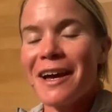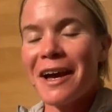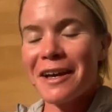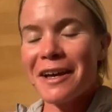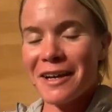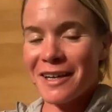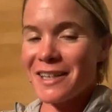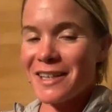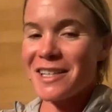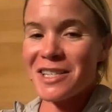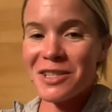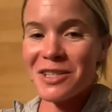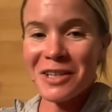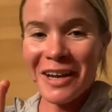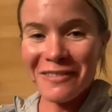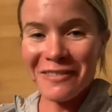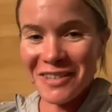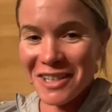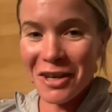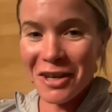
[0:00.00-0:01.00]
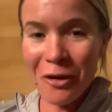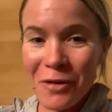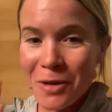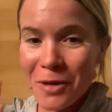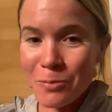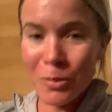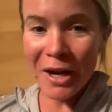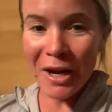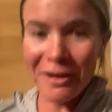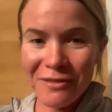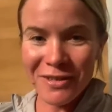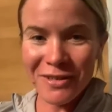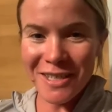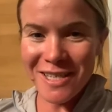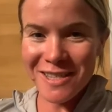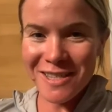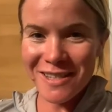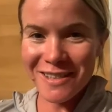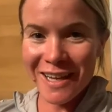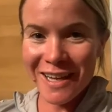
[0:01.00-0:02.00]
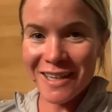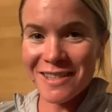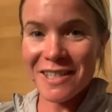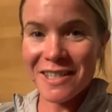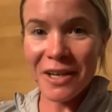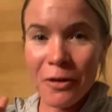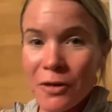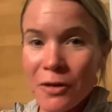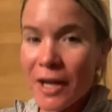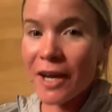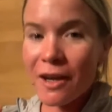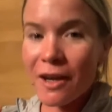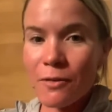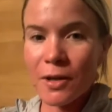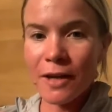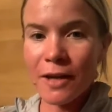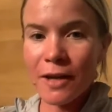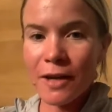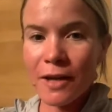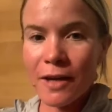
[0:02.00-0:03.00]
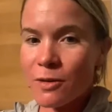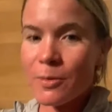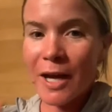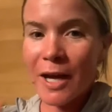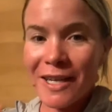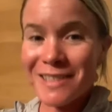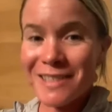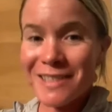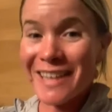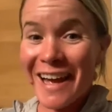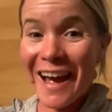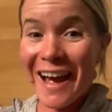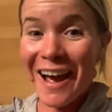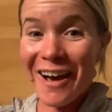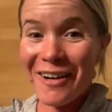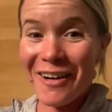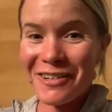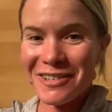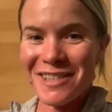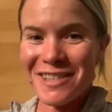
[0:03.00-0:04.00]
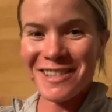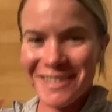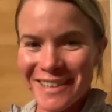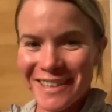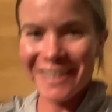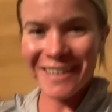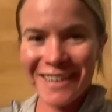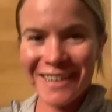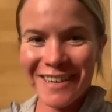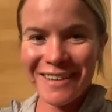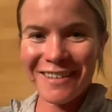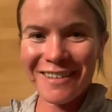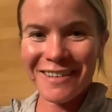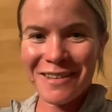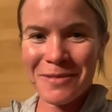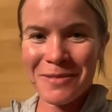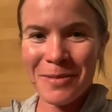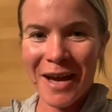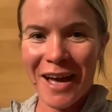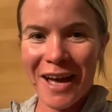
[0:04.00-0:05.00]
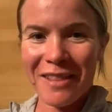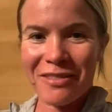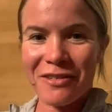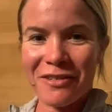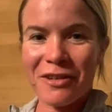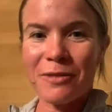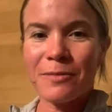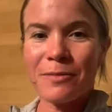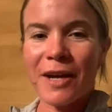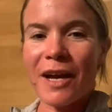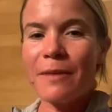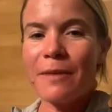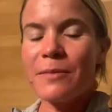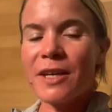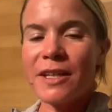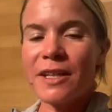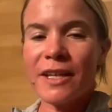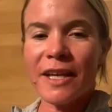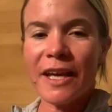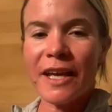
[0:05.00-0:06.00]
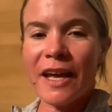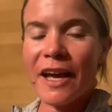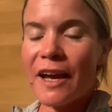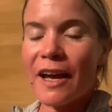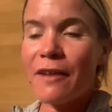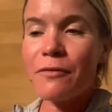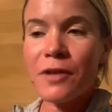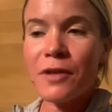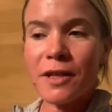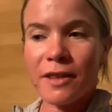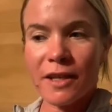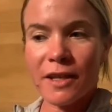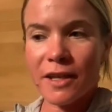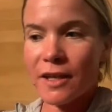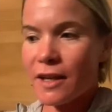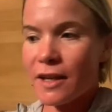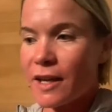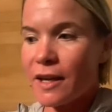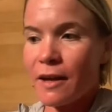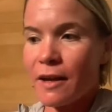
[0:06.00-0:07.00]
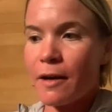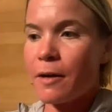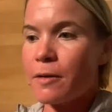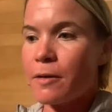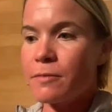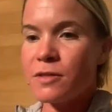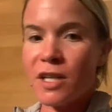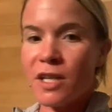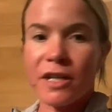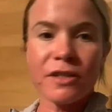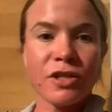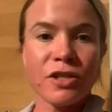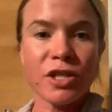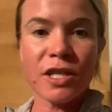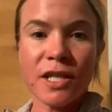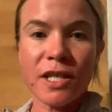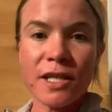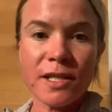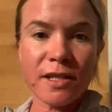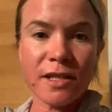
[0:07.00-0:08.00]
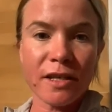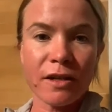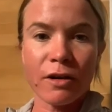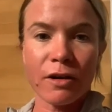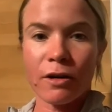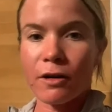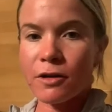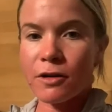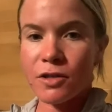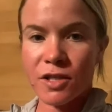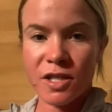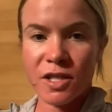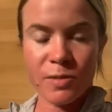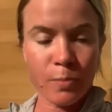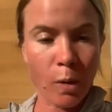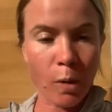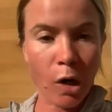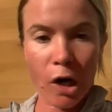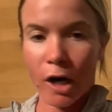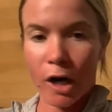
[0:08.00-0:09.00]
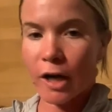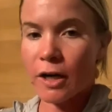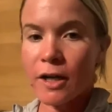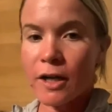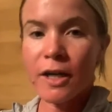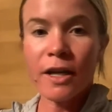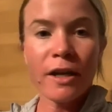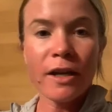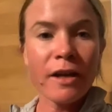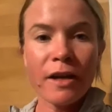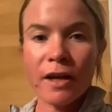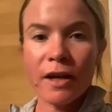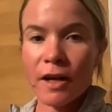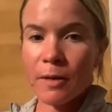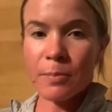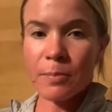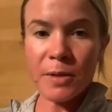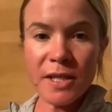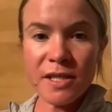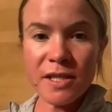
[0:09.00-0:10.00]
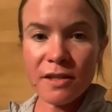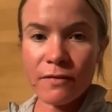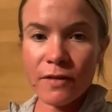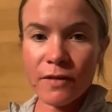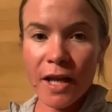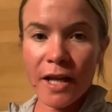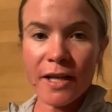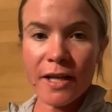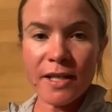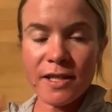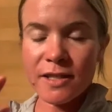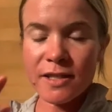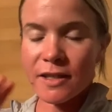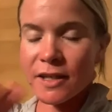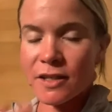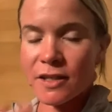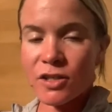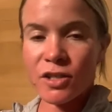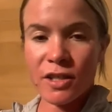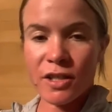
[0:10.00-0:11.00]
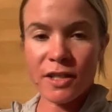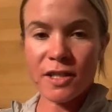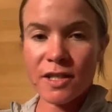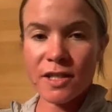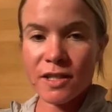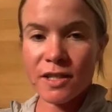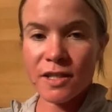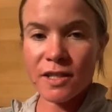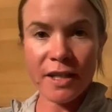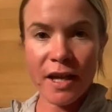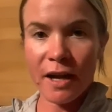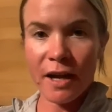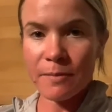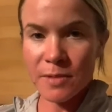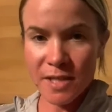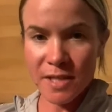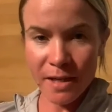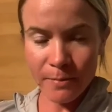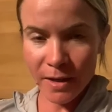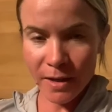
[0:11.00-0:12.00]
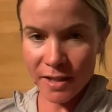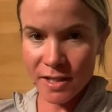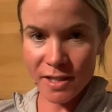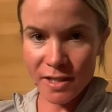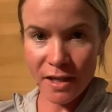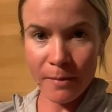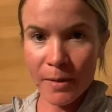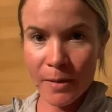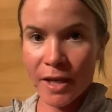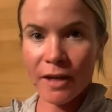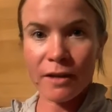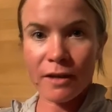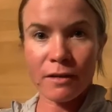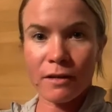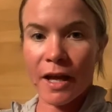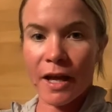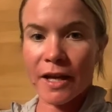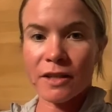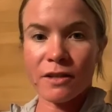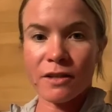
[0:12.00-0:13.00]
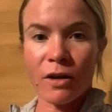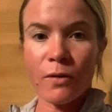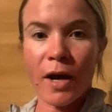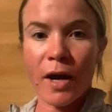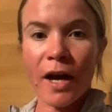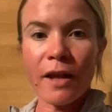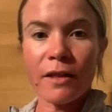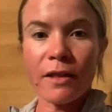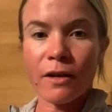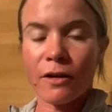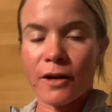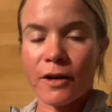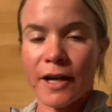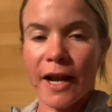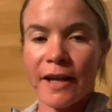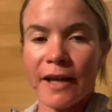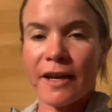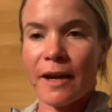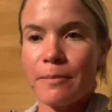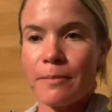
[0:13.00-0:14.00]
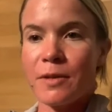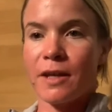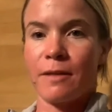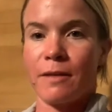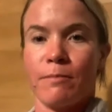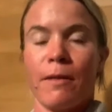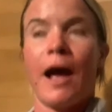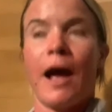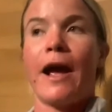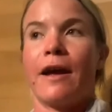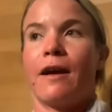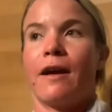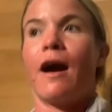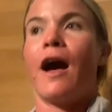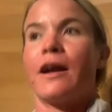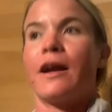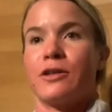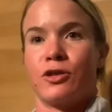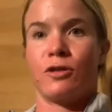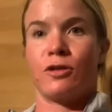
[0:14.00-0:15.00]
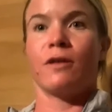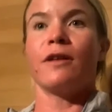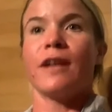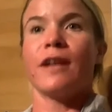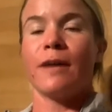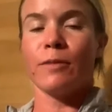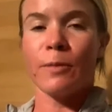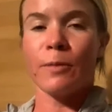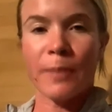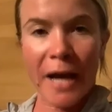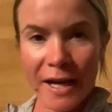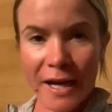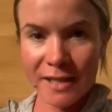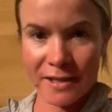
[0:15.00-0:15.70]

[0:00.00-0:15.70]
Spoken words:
because we'd go eat breakfast and I'd say, okay, we have to go back to the house. I gotta go to the bathroom. I mean, everything, a Cheez-It, a Hershey's bar, a piece of lettuce, it upset my stomach like no other. And I kept thinking, my God, surely I'm gonna pass